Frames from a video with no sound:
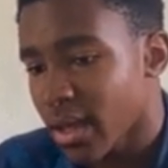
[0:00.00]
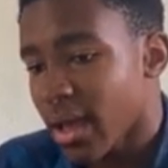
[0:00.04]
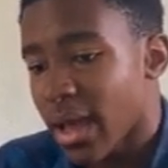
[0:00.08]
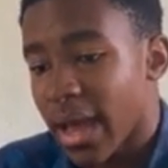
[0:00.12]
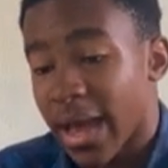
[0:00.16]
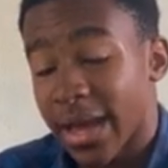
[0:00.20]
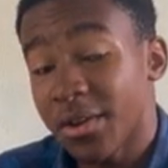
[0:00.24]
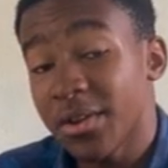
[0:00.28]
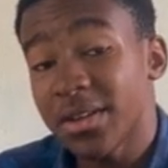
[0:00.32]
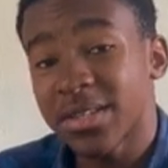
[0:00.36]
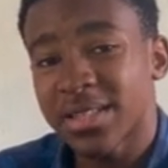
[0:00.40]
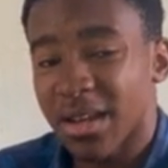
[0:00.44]

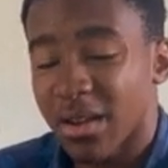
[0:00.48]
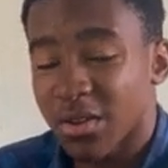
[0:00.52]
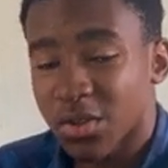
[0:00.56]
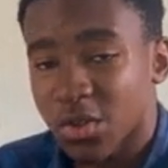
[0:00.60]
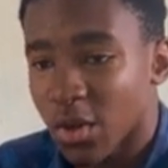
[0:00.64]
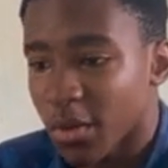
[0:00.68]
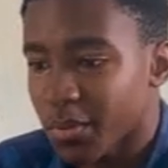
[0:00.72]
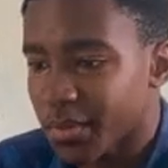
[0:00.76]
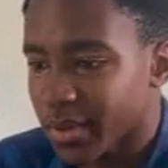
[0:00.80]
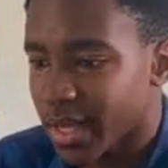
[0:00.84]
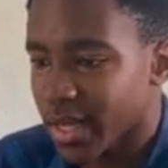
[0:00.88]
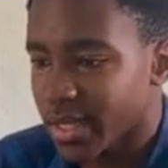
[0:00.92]
I know it sounds
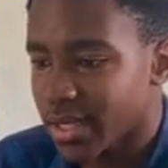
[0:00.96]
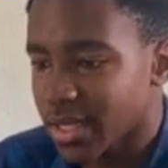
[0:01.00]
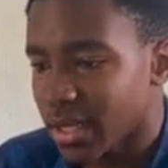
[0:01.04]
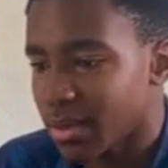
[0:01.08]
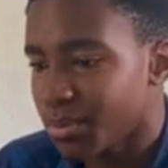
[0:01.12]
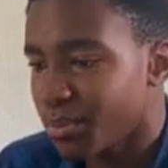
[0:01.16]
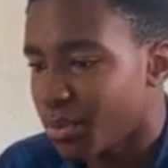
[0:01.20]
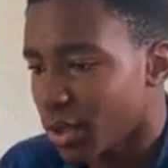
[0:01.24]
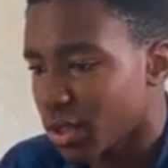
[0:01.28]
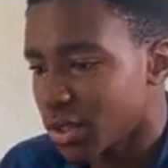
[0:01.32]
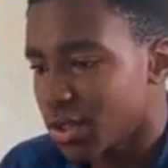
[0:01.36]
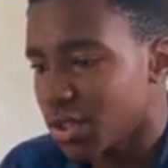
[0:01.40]

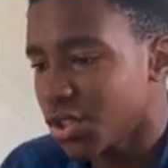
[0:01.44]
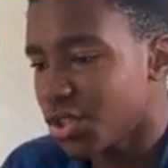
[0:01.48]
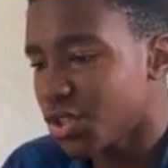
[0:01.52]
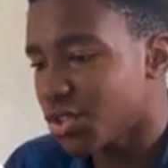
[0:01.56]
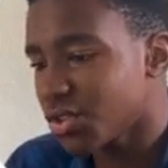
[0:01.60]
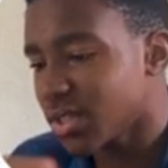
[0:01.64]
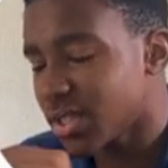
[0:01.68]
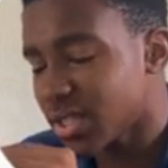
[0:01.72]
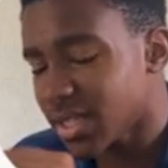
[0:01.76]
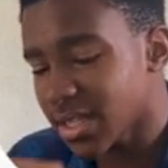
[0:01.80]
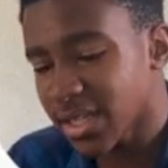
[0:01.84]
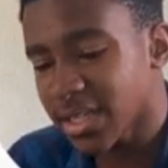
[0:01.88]
complicated, but you
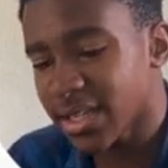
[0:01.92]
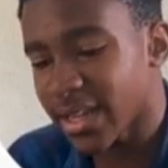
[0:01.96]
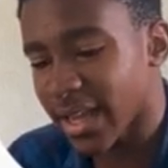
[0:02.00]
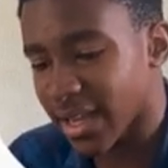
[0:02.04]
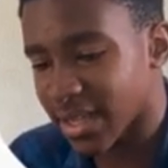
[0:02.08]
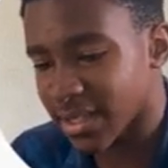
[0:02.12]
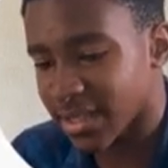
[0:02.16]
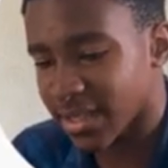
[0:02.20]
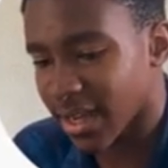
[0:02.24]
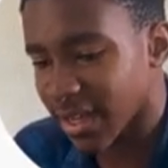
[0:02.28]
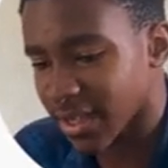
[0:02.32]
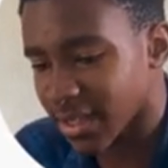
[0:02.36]
should see the
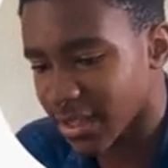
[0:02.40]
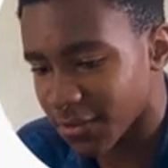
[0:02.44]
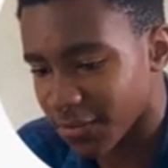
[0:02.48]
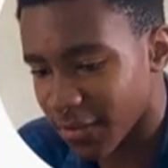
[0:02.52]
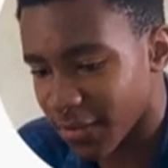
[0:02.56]
exact